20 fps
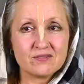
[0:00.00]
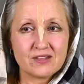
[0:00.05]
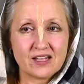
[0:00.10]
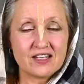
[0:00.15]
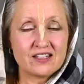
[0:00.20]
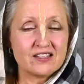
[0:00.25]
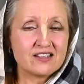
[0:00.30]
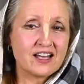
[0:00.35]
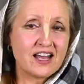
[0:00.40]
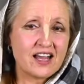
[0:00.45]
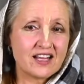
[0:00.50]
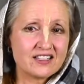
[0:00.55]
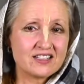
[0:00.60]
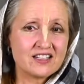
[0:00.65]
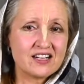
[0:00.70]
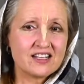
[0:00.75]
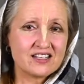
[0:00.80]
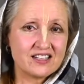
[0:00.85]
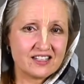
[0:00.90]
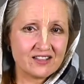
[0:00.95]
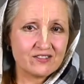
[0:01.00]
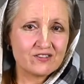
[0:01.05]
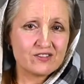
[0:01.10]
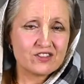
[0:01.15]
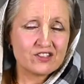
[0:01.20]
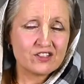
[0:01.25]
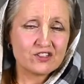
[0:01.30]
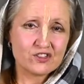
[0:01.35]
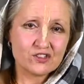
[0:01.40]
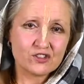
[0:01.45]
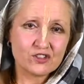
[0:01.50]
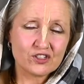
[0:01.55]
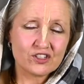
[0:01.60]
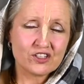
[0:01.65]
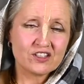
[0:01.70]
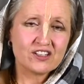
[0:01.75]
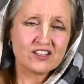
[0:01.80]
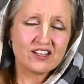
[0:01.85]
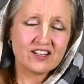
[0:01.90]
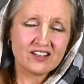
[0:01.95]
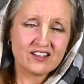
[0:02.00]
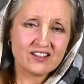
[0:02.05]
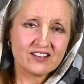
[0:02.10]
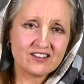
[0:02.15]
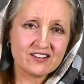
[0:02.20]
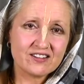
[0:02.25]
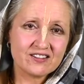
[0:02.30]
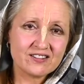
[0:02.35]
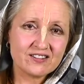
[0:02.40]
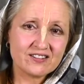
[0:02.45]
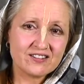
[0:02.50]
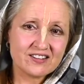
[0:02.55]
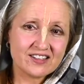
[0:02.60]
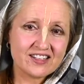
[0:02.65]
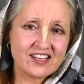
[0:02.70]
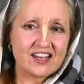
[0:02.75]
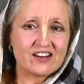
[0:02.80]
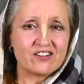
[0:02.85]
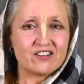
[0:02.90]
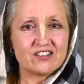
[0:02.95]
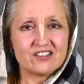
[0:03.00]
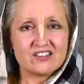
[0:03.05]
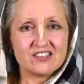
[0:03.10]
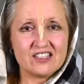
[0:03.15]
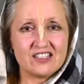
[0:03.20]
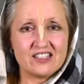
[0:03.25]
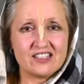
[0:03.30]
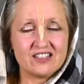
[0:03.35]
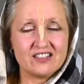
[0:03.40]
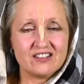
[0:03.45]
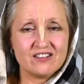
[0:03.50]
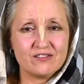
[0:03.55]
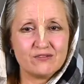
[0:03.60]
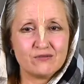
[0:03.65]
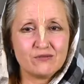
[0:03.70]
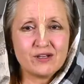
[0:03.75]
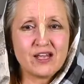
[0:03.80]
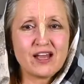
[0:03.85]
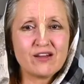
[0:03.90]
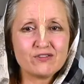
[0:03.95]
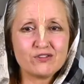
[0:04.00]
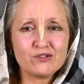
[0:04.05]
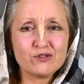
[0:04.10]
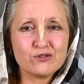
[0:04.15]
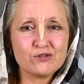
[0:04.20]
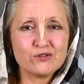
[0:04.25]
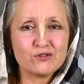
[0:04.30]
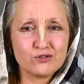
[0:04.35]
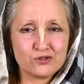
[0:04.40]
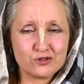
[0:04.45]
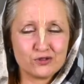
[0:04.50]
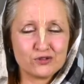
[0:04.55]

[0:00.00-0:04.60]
that actually gives a certain guarantee. We have to